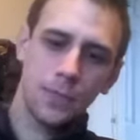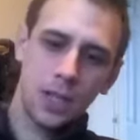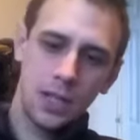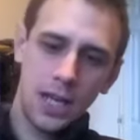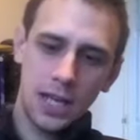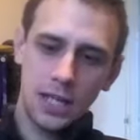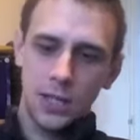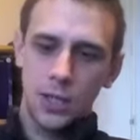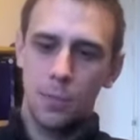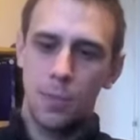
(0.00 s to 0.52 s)

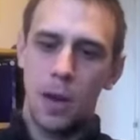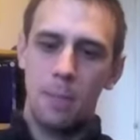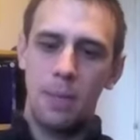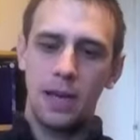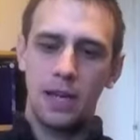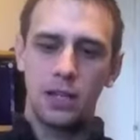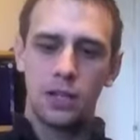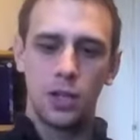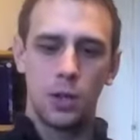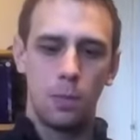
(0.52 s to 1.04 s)
Next up, I
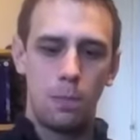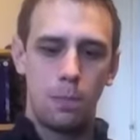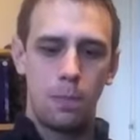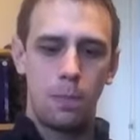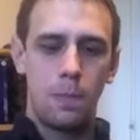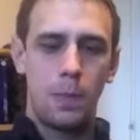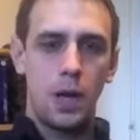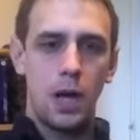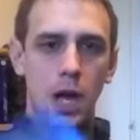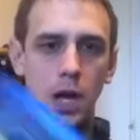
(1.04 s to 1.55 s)
picked up
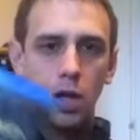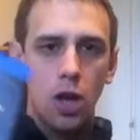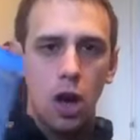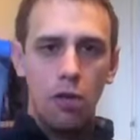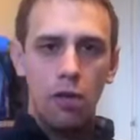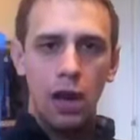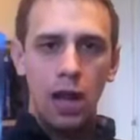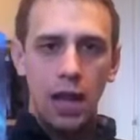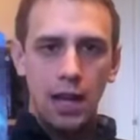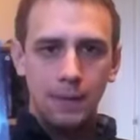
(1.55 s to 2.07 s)

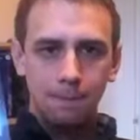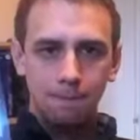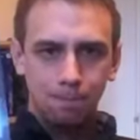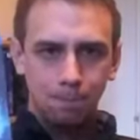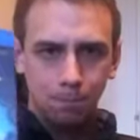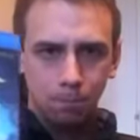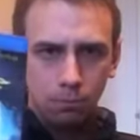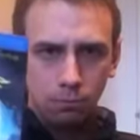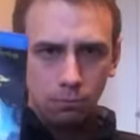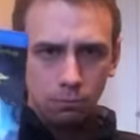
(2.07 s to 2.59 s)
Coraline.
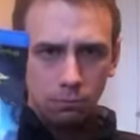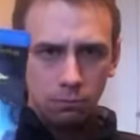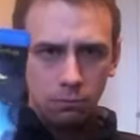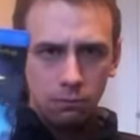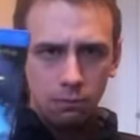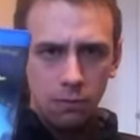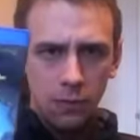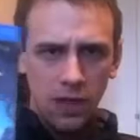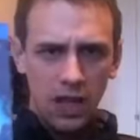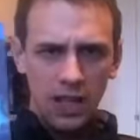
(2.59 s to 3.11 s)

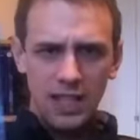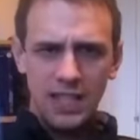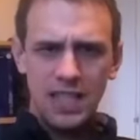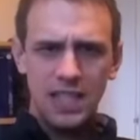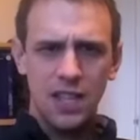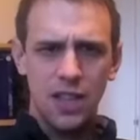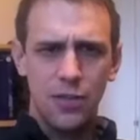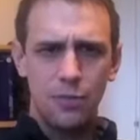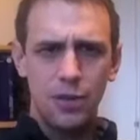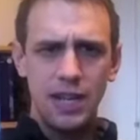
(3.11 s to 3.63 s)
This is
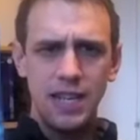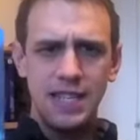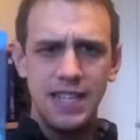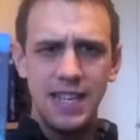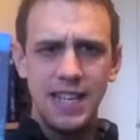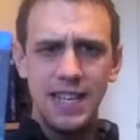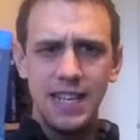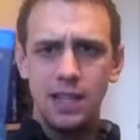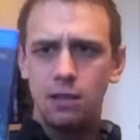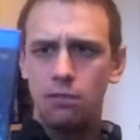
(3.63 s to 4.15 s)
the
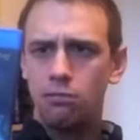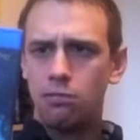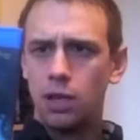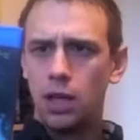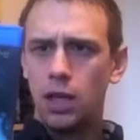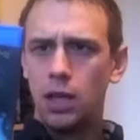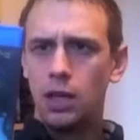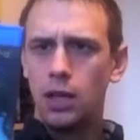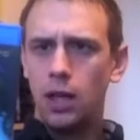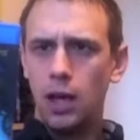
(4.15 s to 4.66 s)
3D
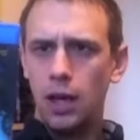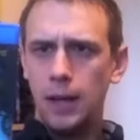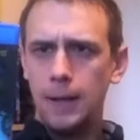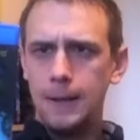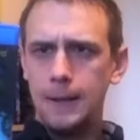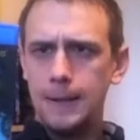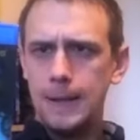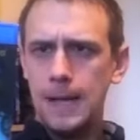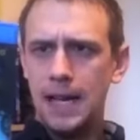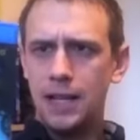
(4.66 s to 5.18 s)

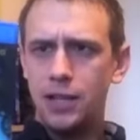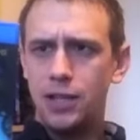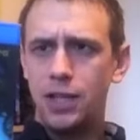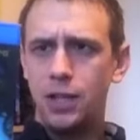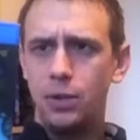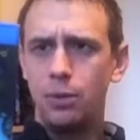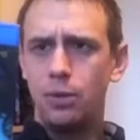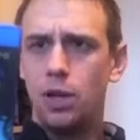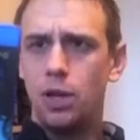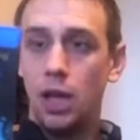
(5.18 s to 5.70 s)
and
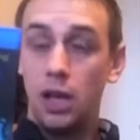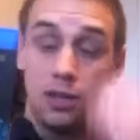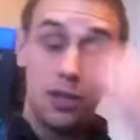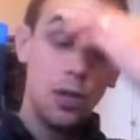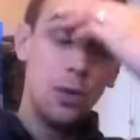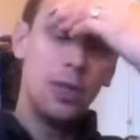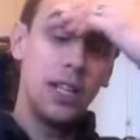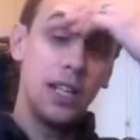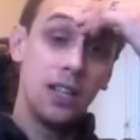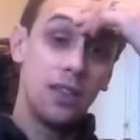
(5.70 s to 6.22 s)

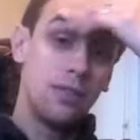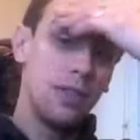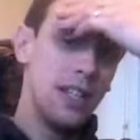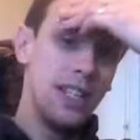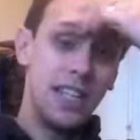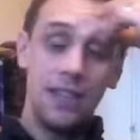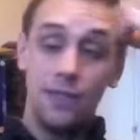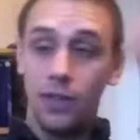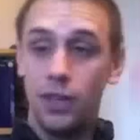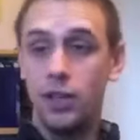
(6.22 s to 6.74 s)
2D and
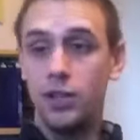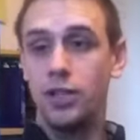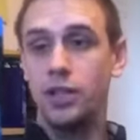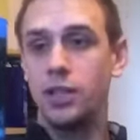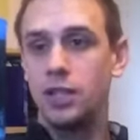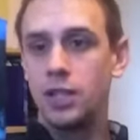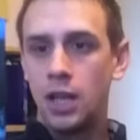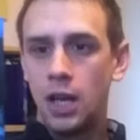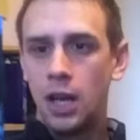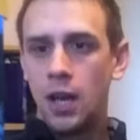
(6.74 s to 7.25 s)
3D
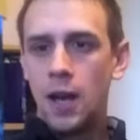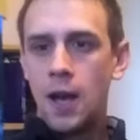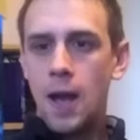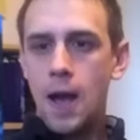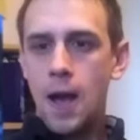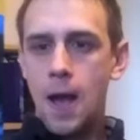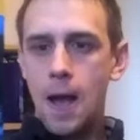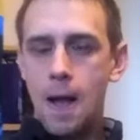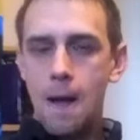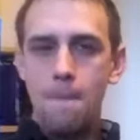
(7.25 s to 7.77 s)
versions.
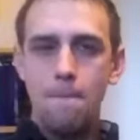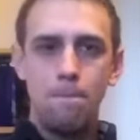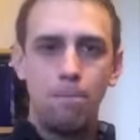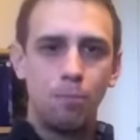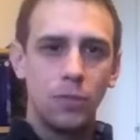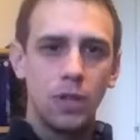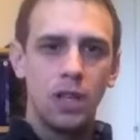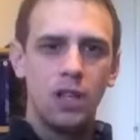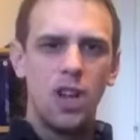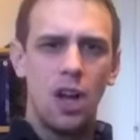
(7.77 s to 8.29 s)

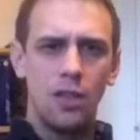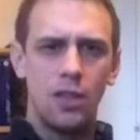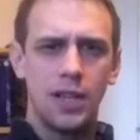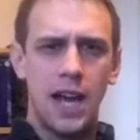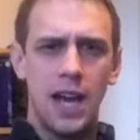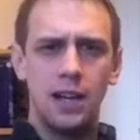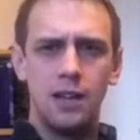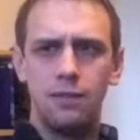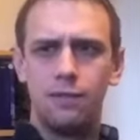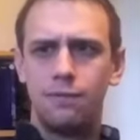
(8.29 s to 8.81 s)
Not the
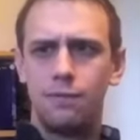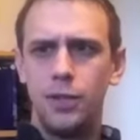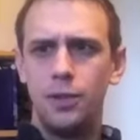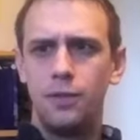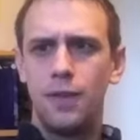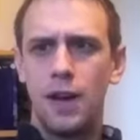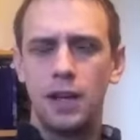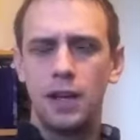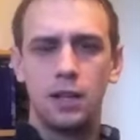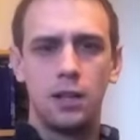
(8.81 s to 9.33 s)
kind of
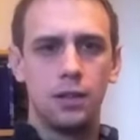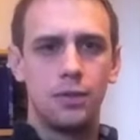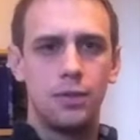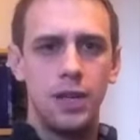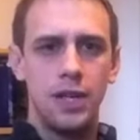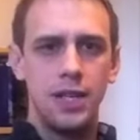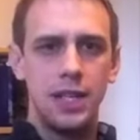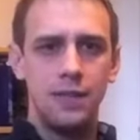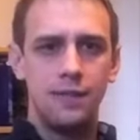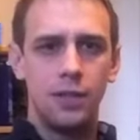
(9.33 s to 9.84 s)
newfangled
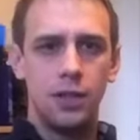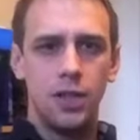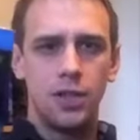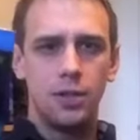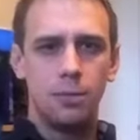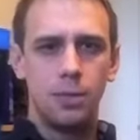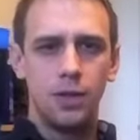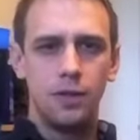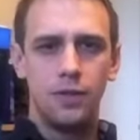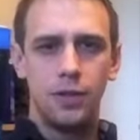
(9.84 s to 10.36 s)
3D
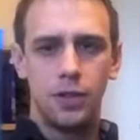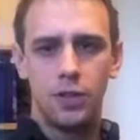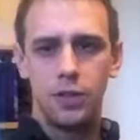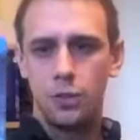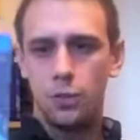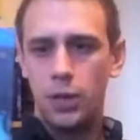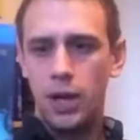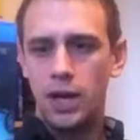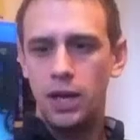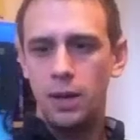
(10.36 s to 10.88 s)
version, but the
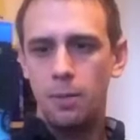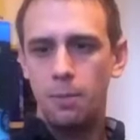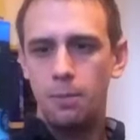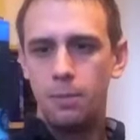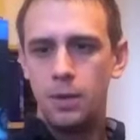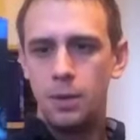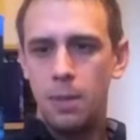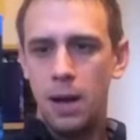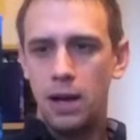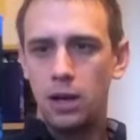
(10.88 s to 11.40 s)
version where
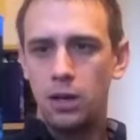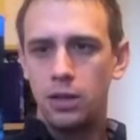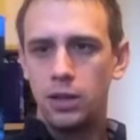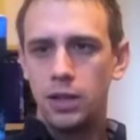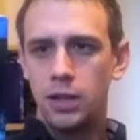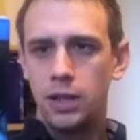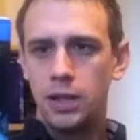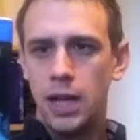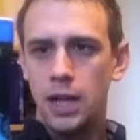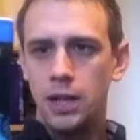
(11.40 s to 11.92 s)
you bang on
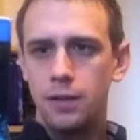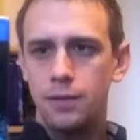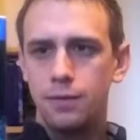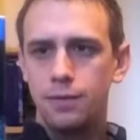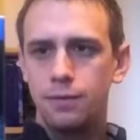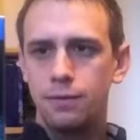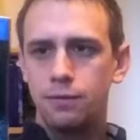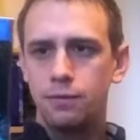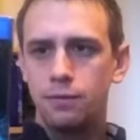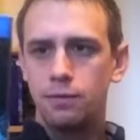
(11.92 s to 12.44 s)
your
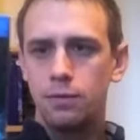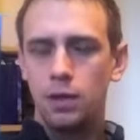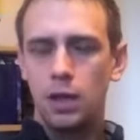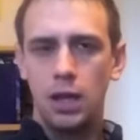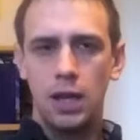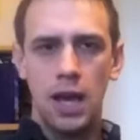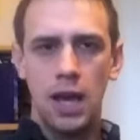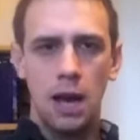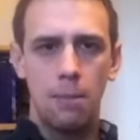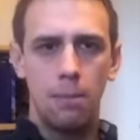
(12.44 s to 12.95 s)

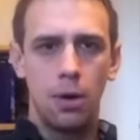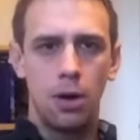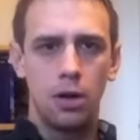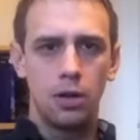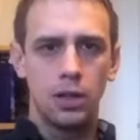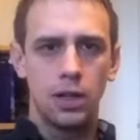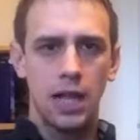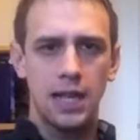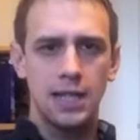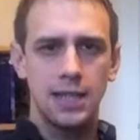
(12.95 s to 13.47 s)
cardboard
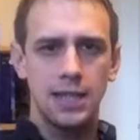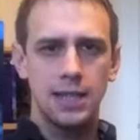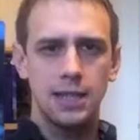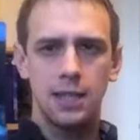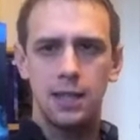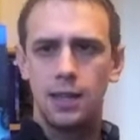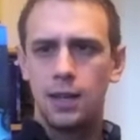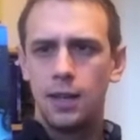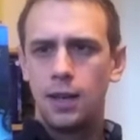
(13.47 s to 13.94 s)
glasses,